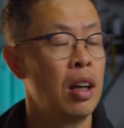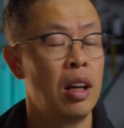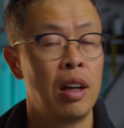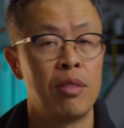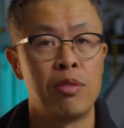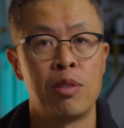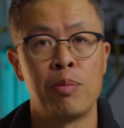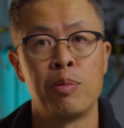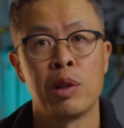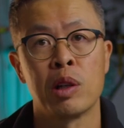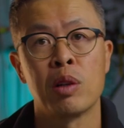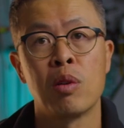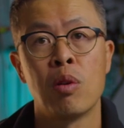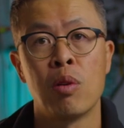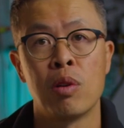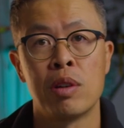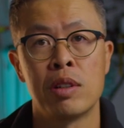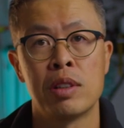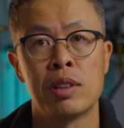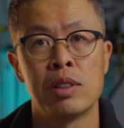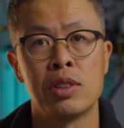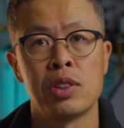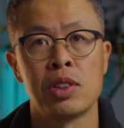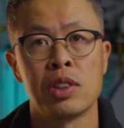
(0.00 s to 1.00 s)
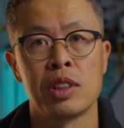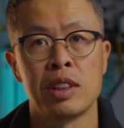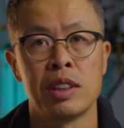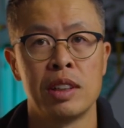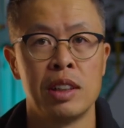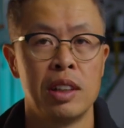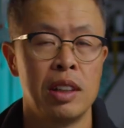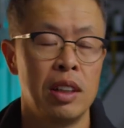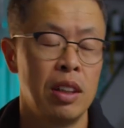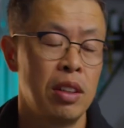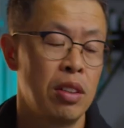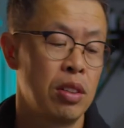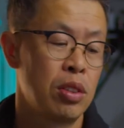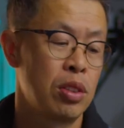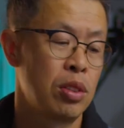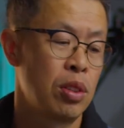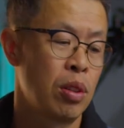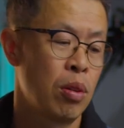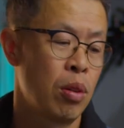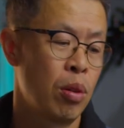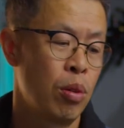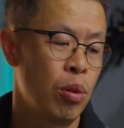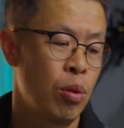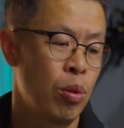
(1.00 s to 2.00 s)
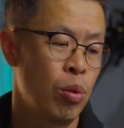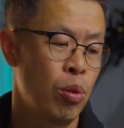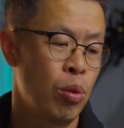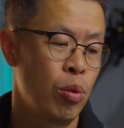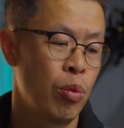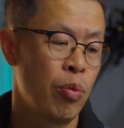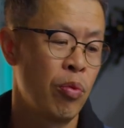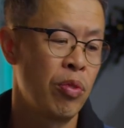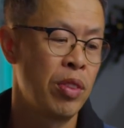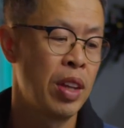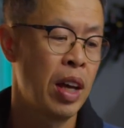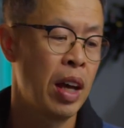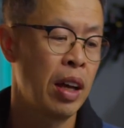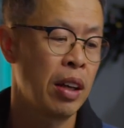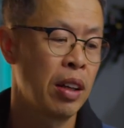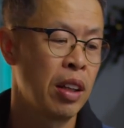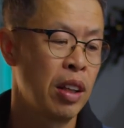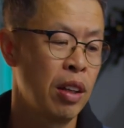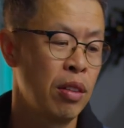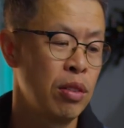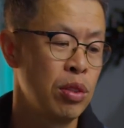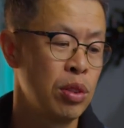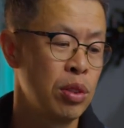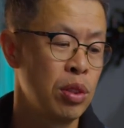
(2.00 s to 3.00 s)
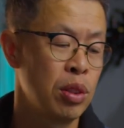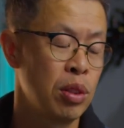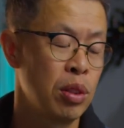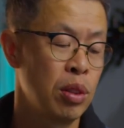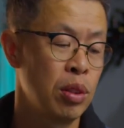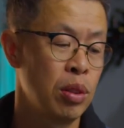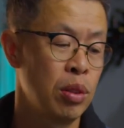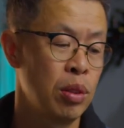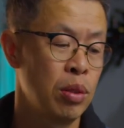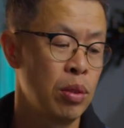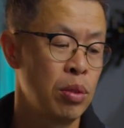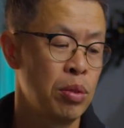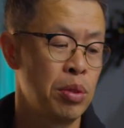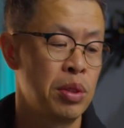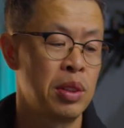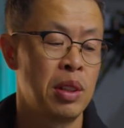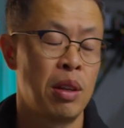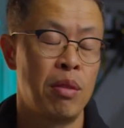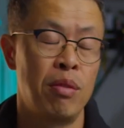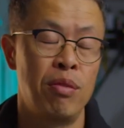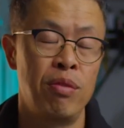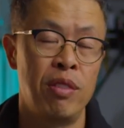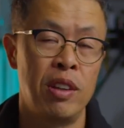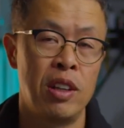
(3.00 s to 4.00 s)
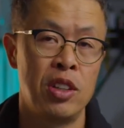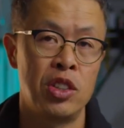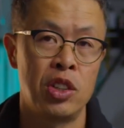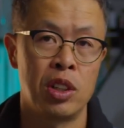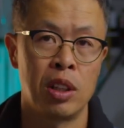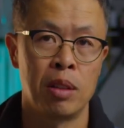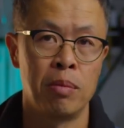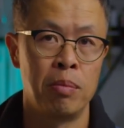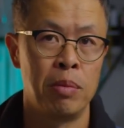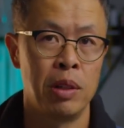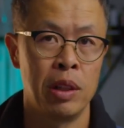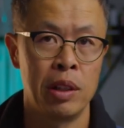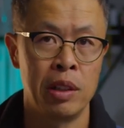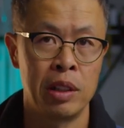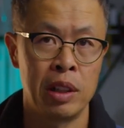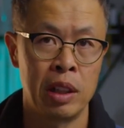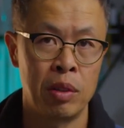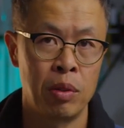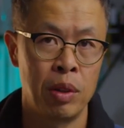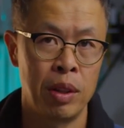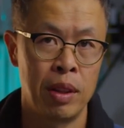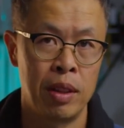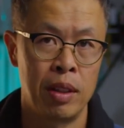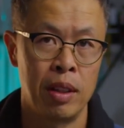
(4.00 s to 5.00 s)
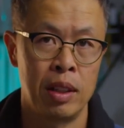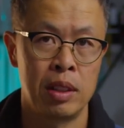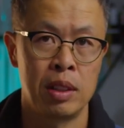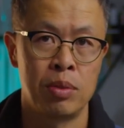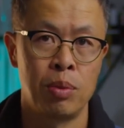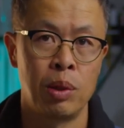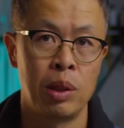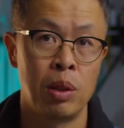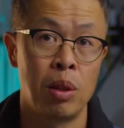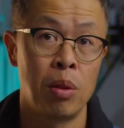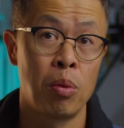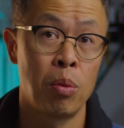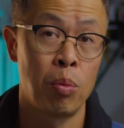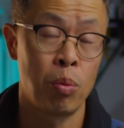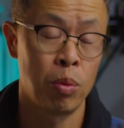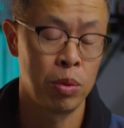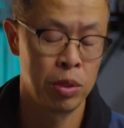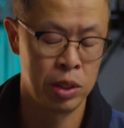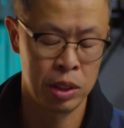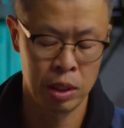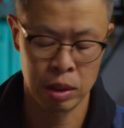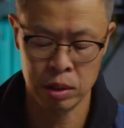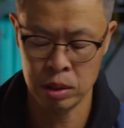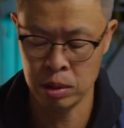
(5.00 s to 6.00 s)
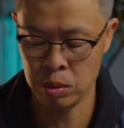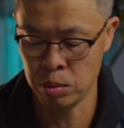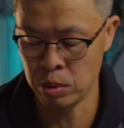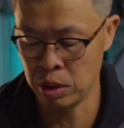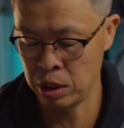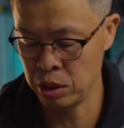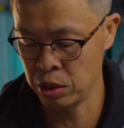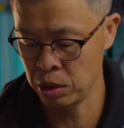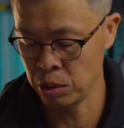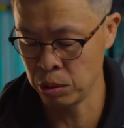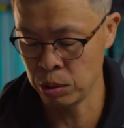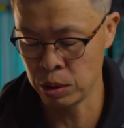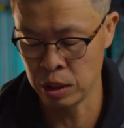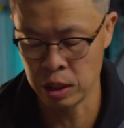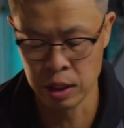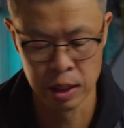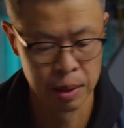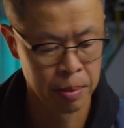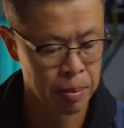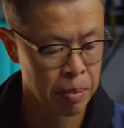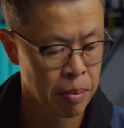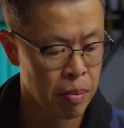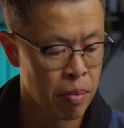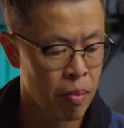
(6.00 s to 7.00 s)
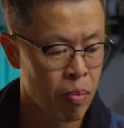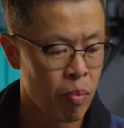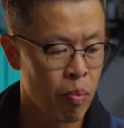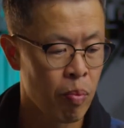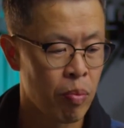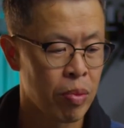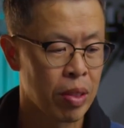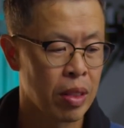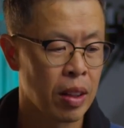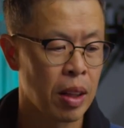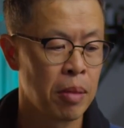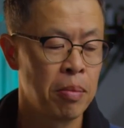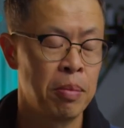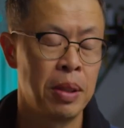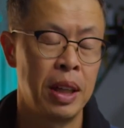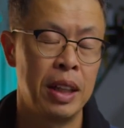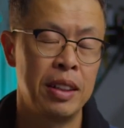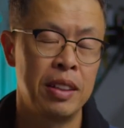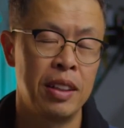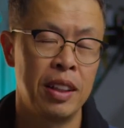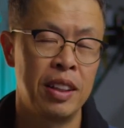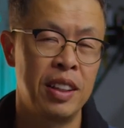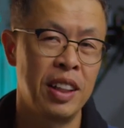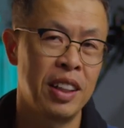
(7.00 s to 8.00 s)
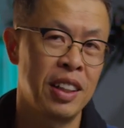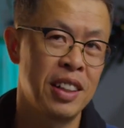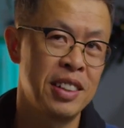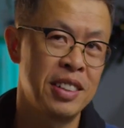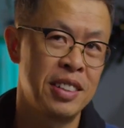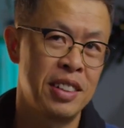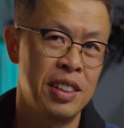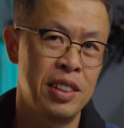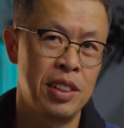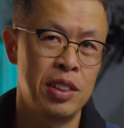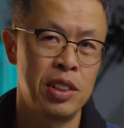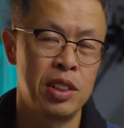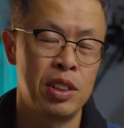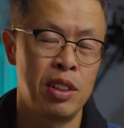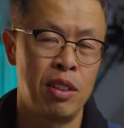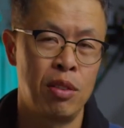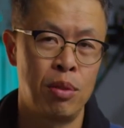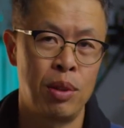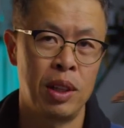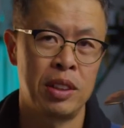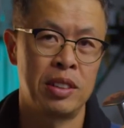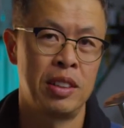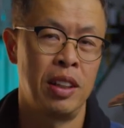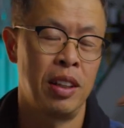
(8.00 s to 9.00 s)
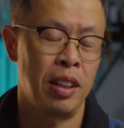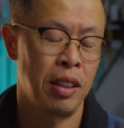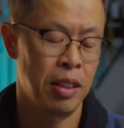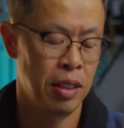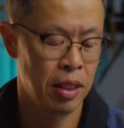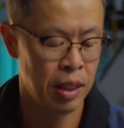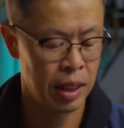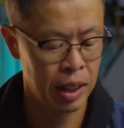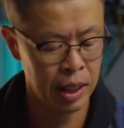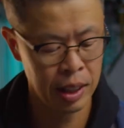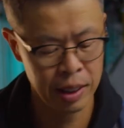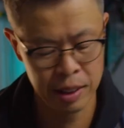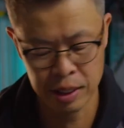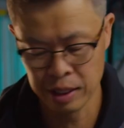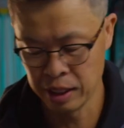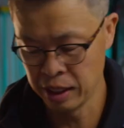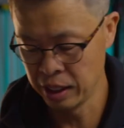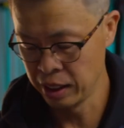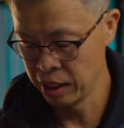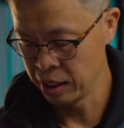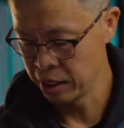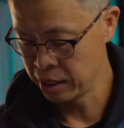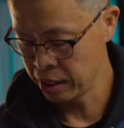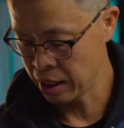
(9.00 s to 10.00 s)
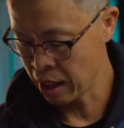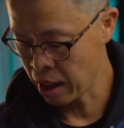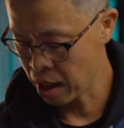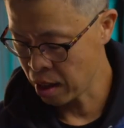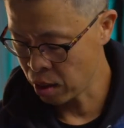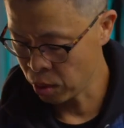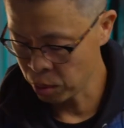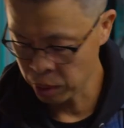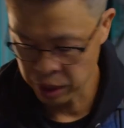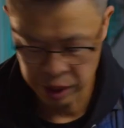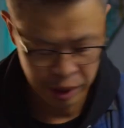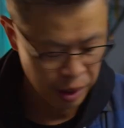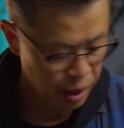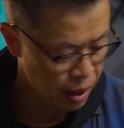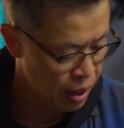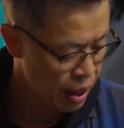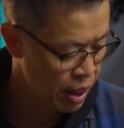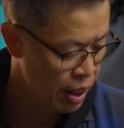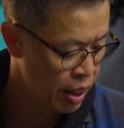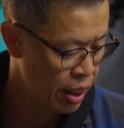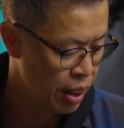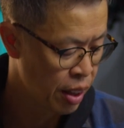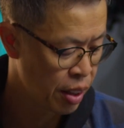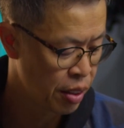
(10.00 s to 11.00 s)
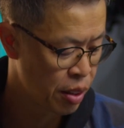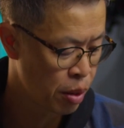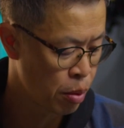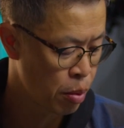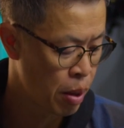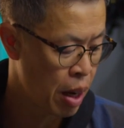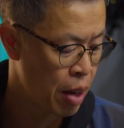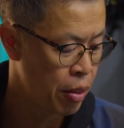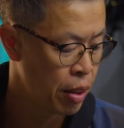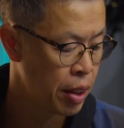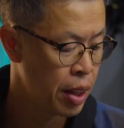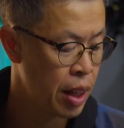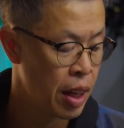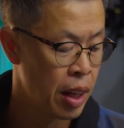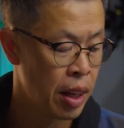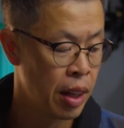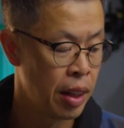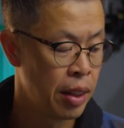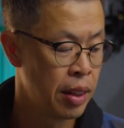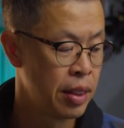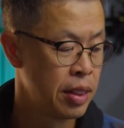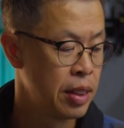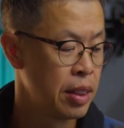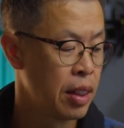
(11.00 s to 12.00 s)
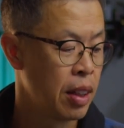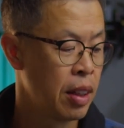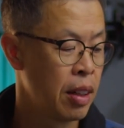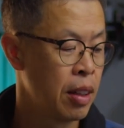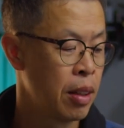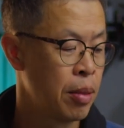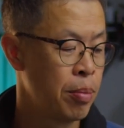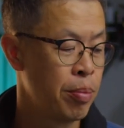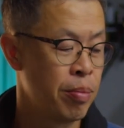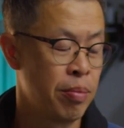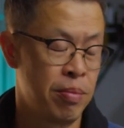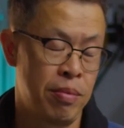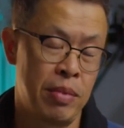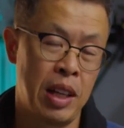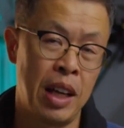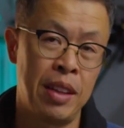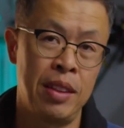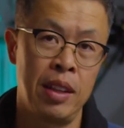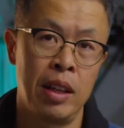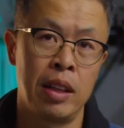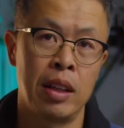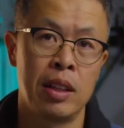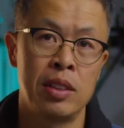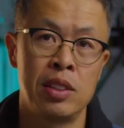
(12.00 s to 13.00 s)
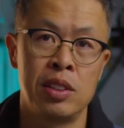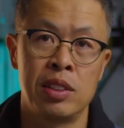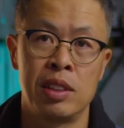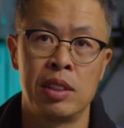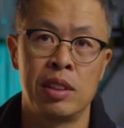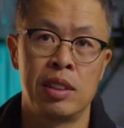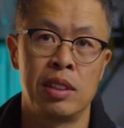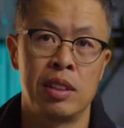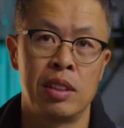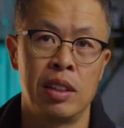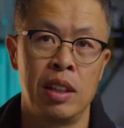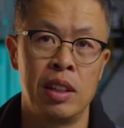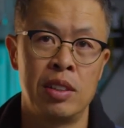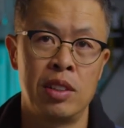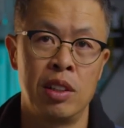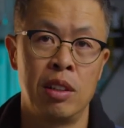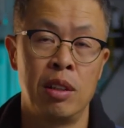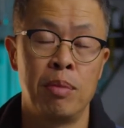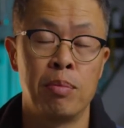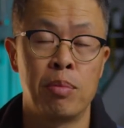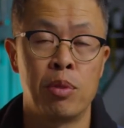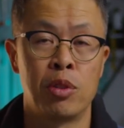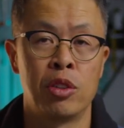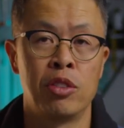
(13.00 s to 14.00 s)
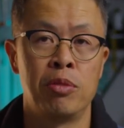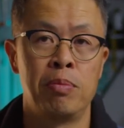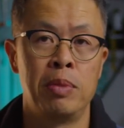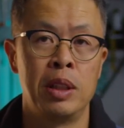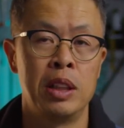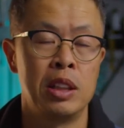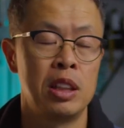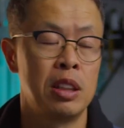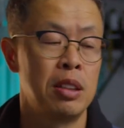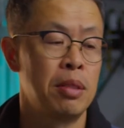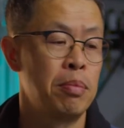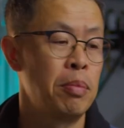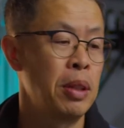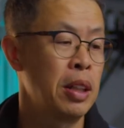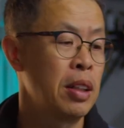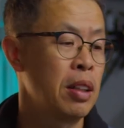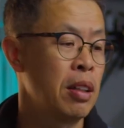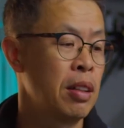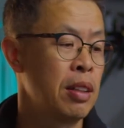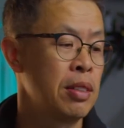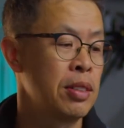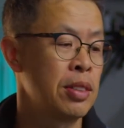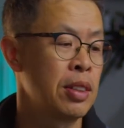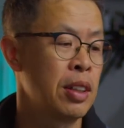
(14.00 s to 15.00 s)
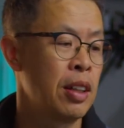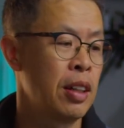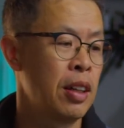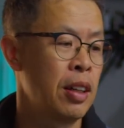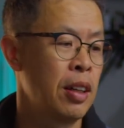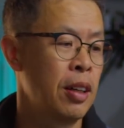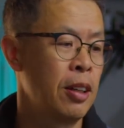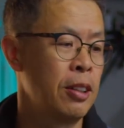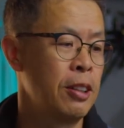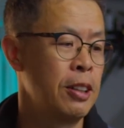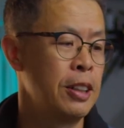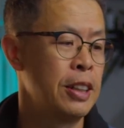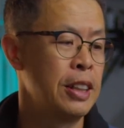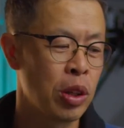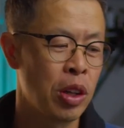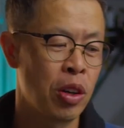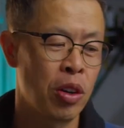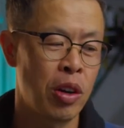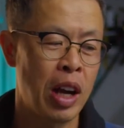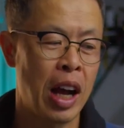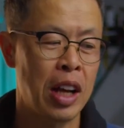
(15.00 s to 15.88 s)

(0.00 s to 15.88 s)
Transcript: from the corners. So that gives you some finishing ability with this, with the single one tool. But the thing is, this is a rectangular head. Now with the rounded head, I think it's an improvement because you're